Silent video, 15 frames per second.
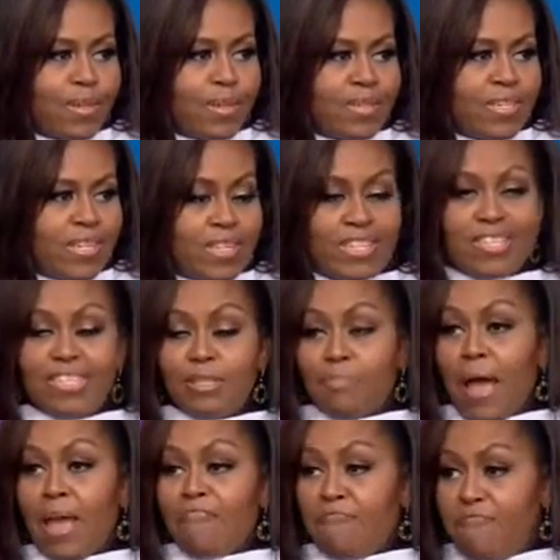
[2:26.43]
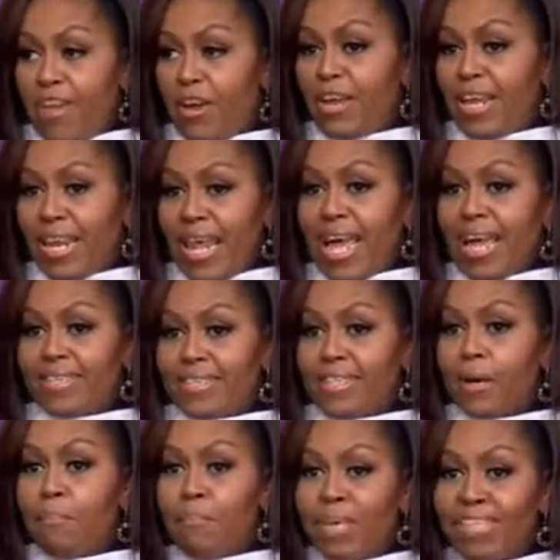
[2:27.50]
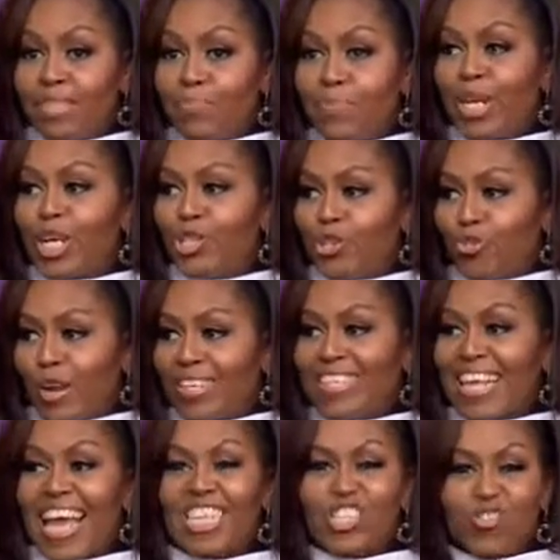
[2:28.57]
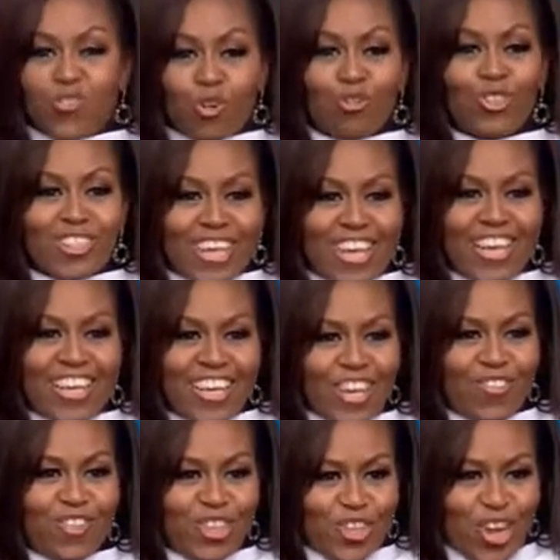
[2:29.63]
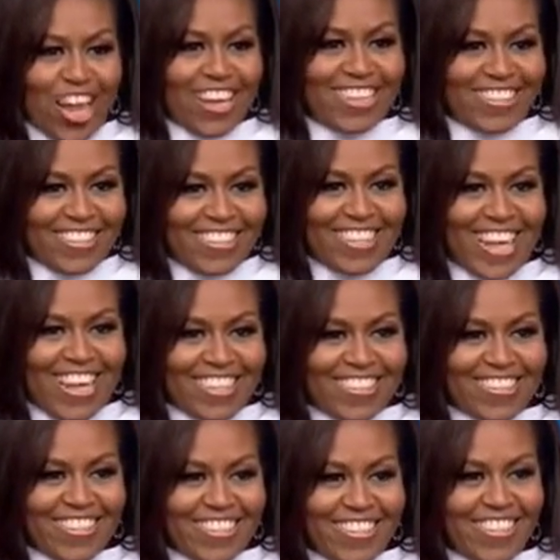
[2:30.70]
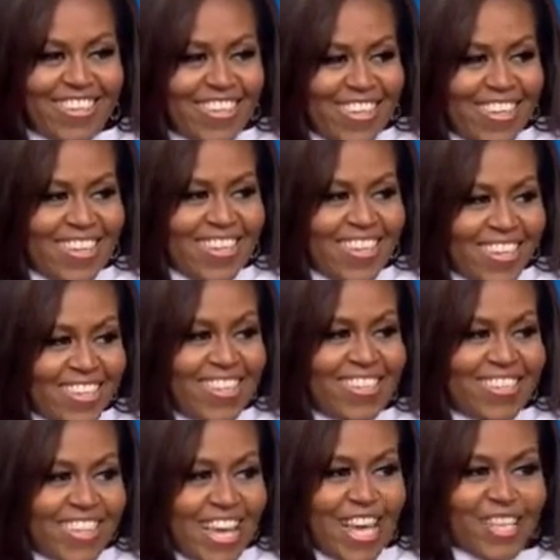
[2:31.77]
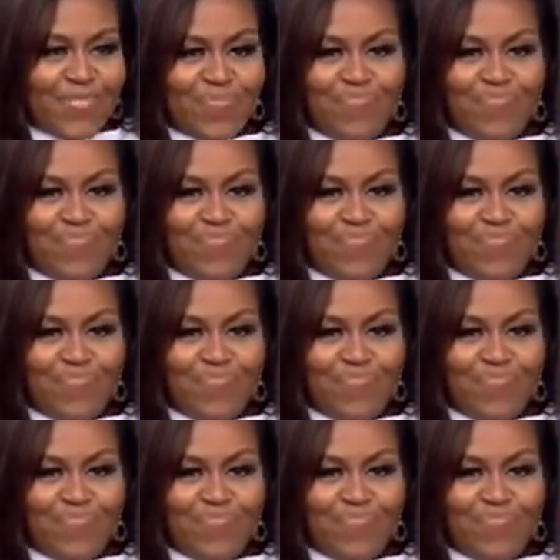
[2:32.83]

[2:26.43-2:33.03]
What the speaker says: See, this is my very last commencement address as First Lady of the United States. This is it.